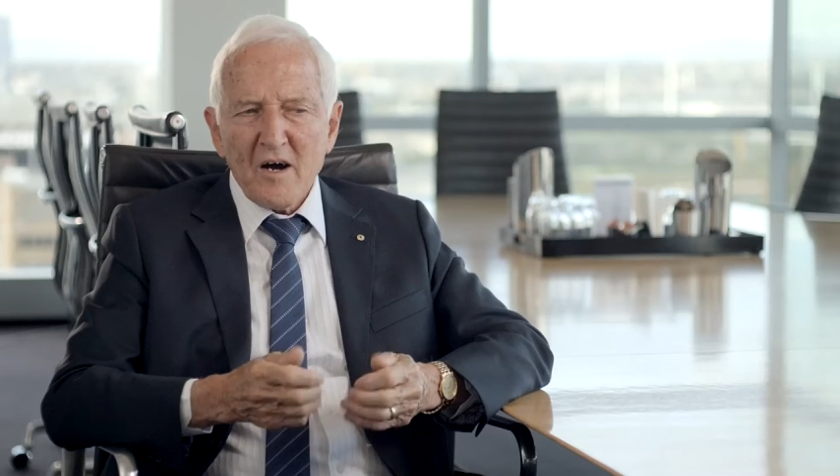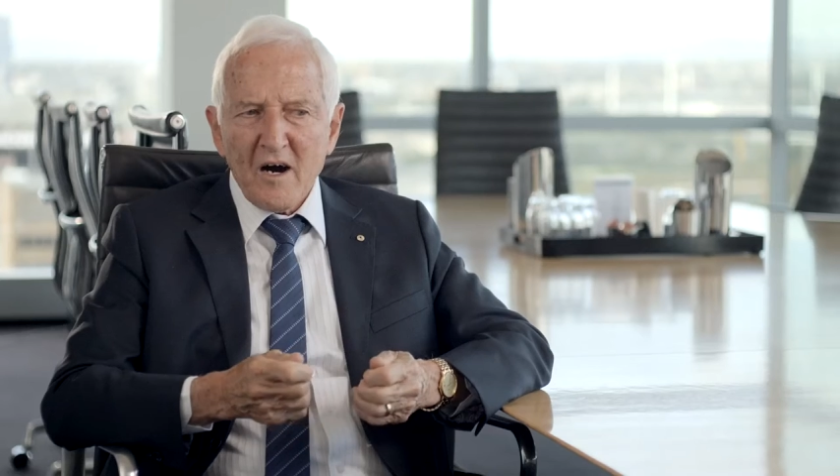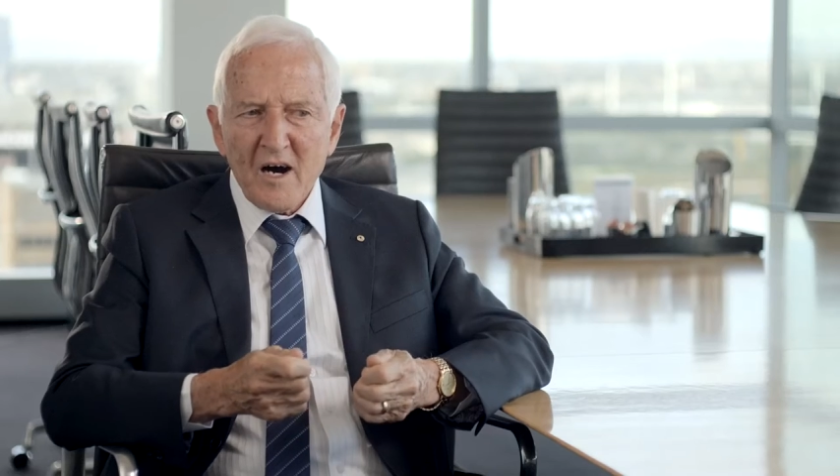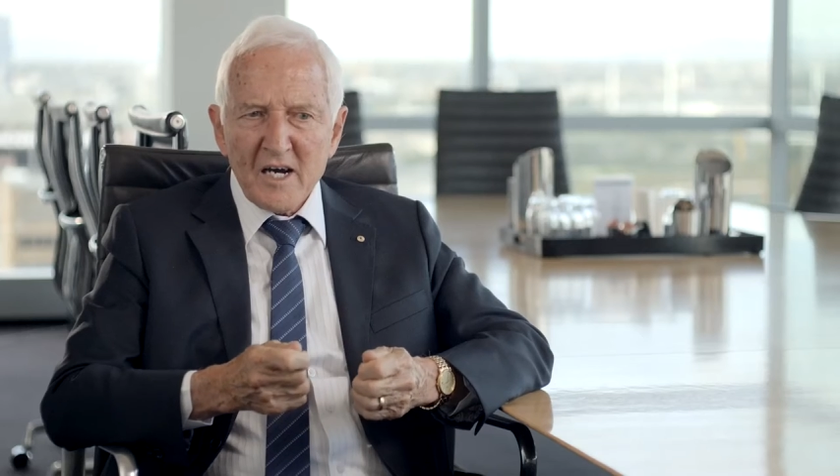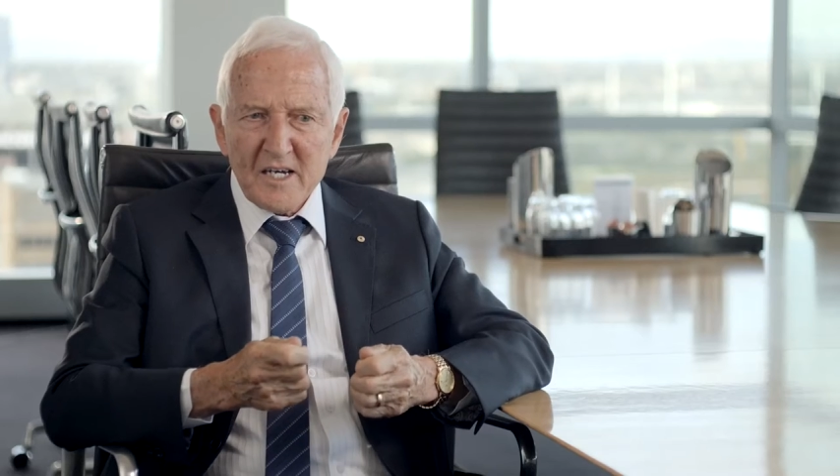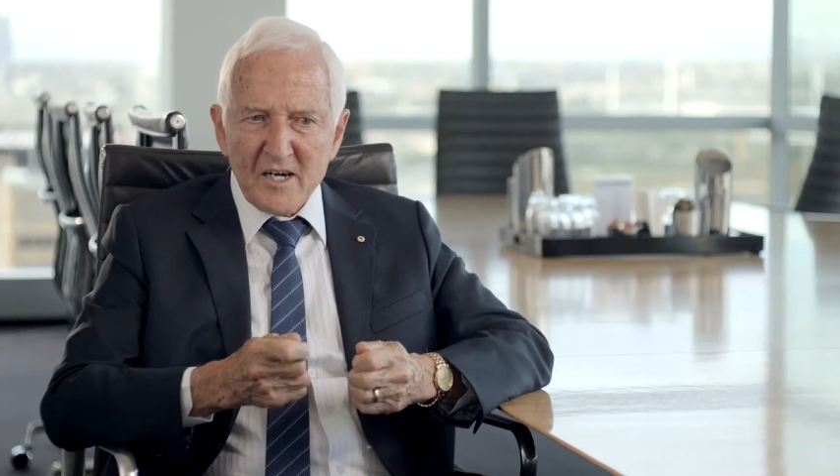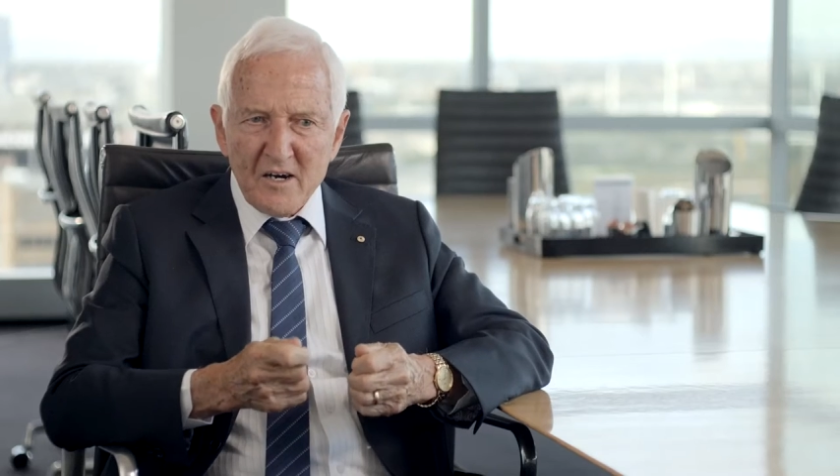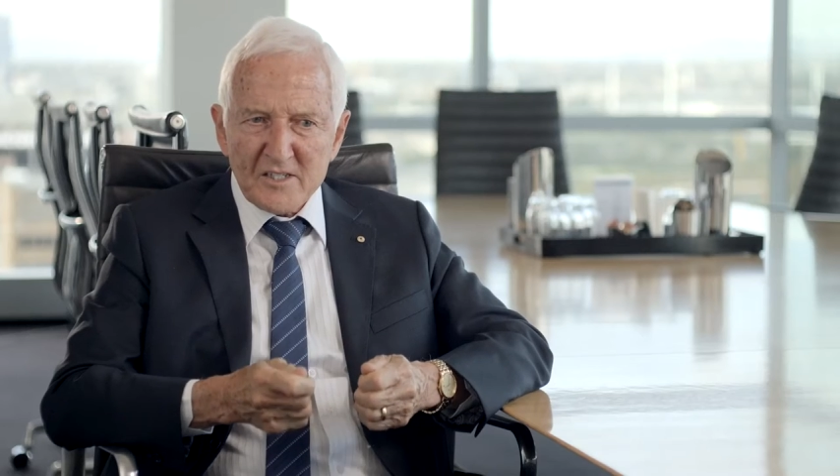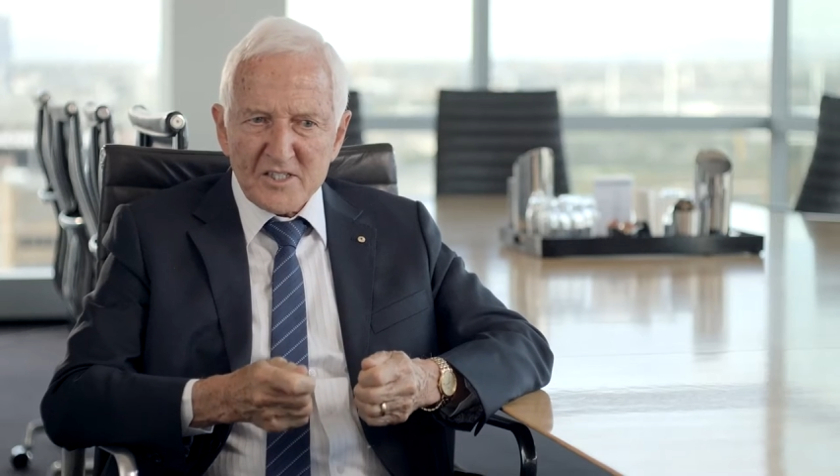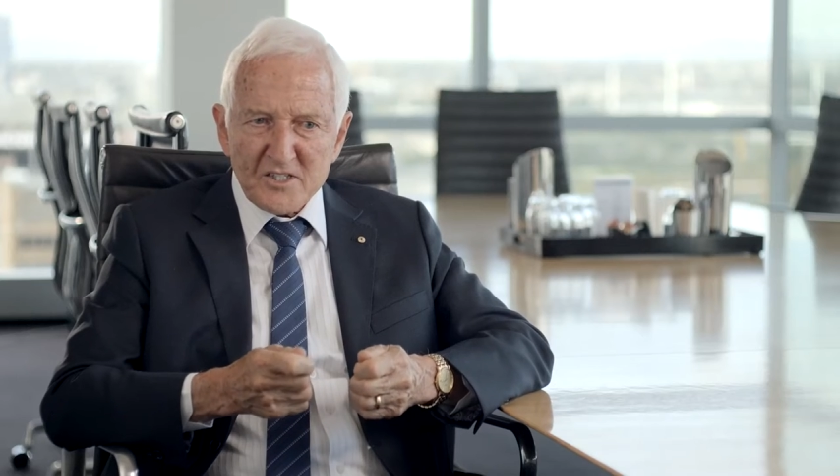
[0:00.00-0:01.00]
I
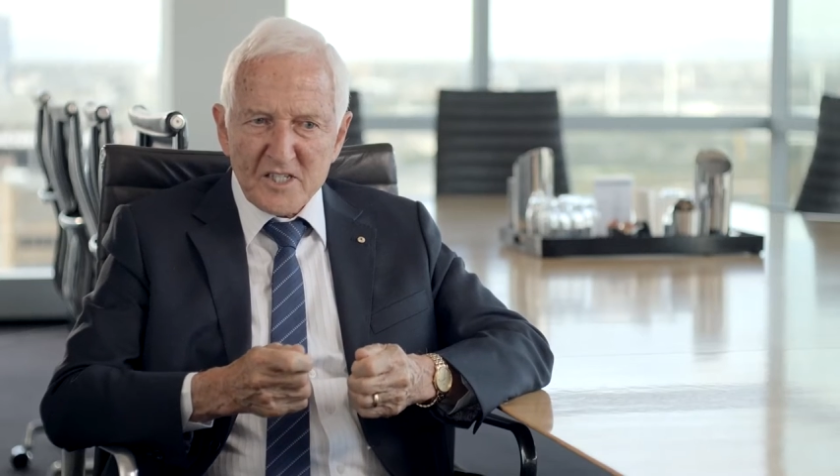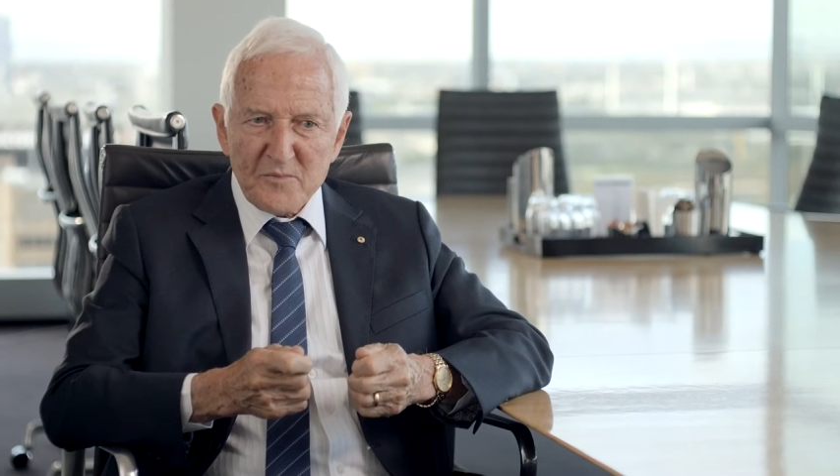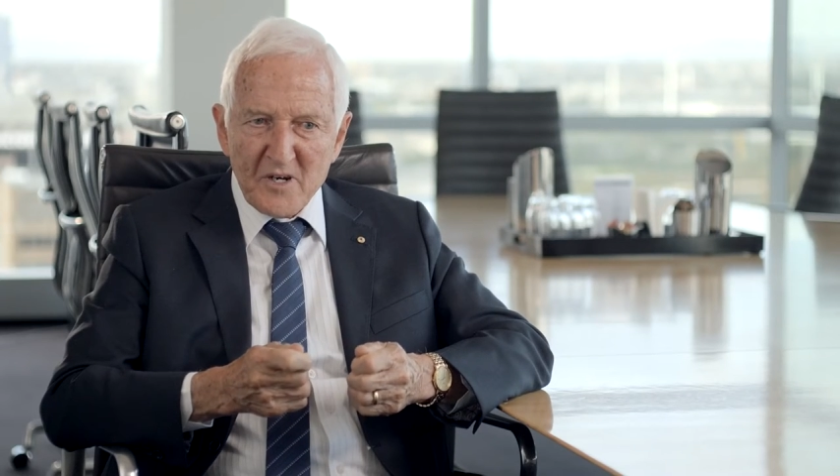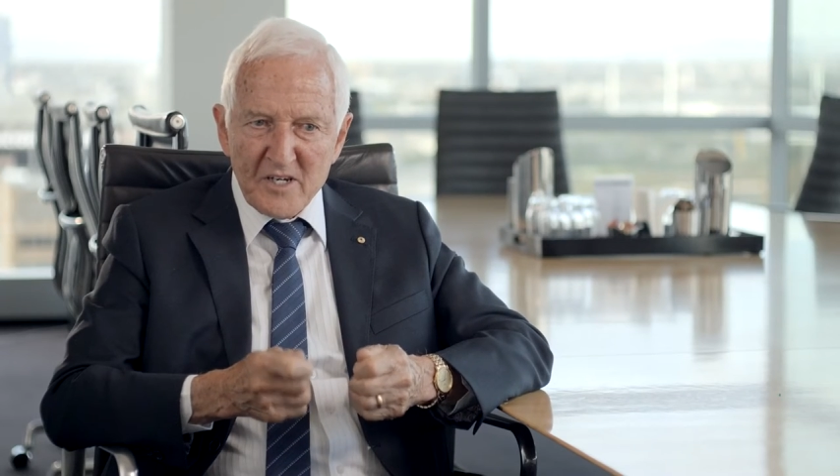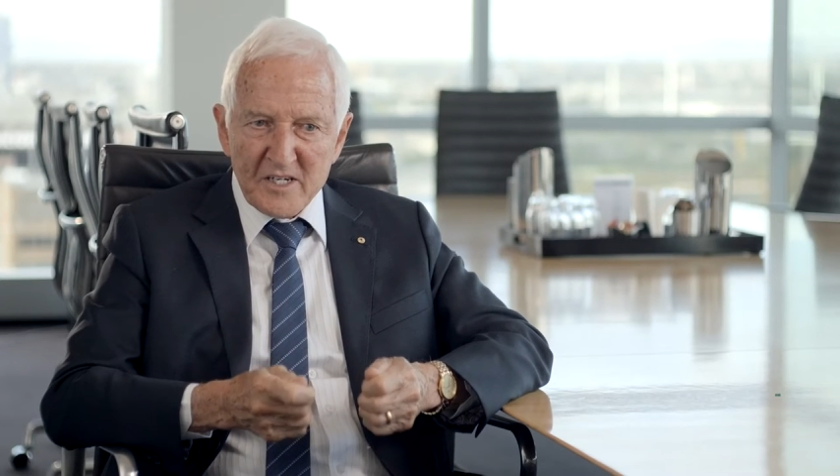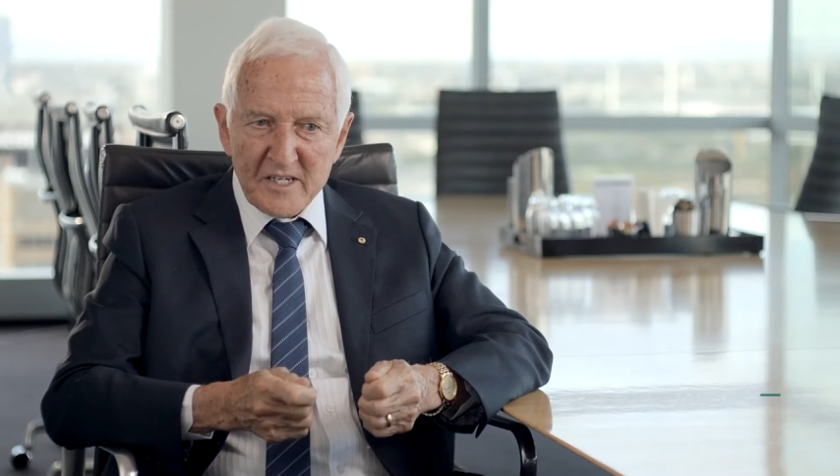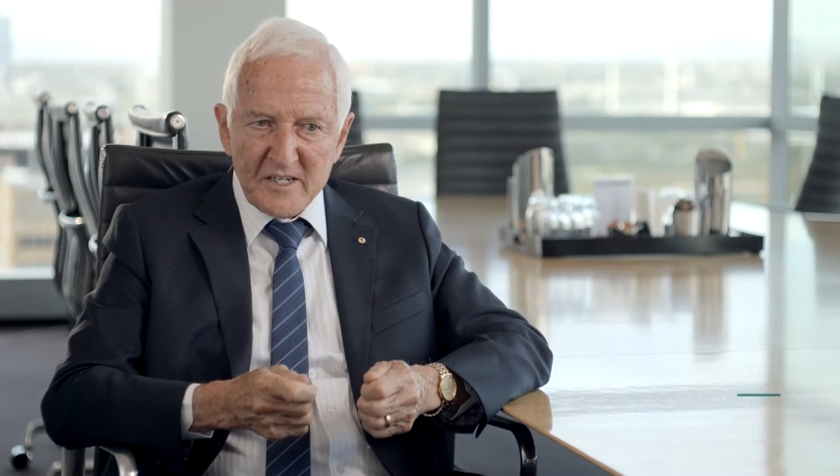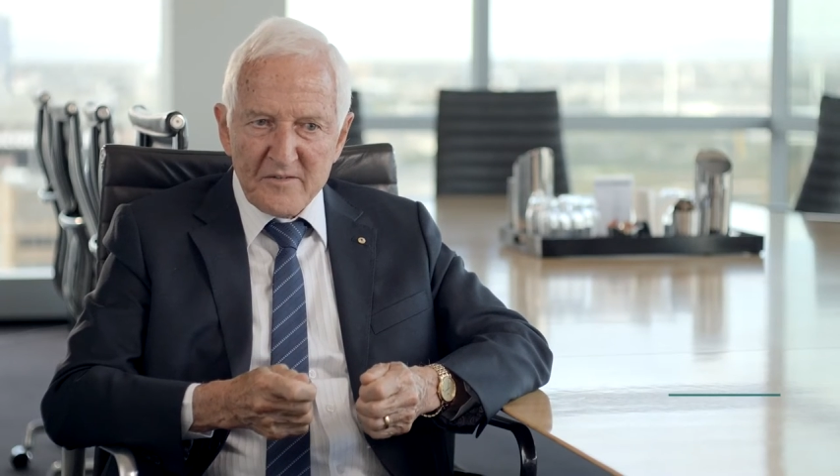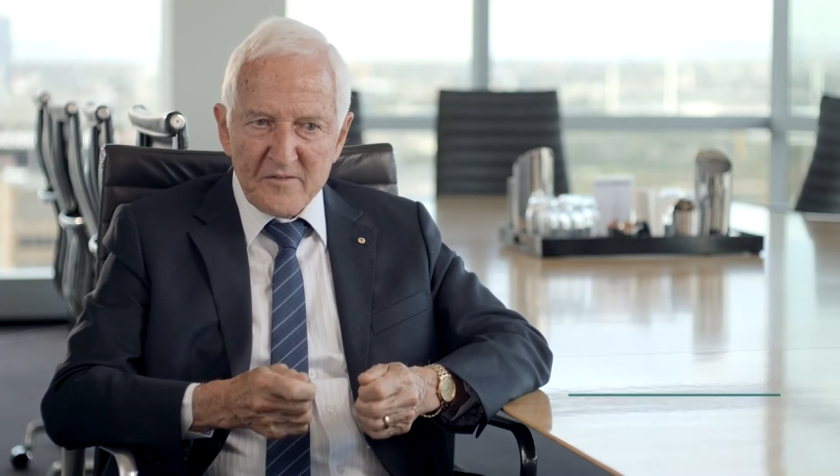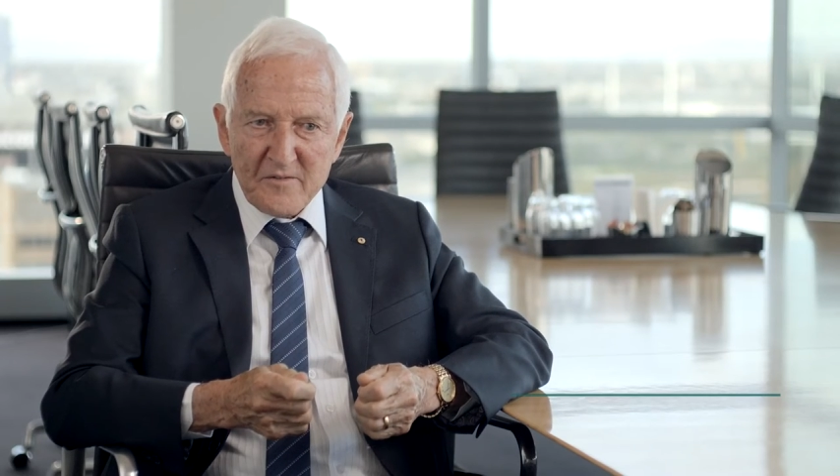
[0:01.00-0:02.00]
honestly believe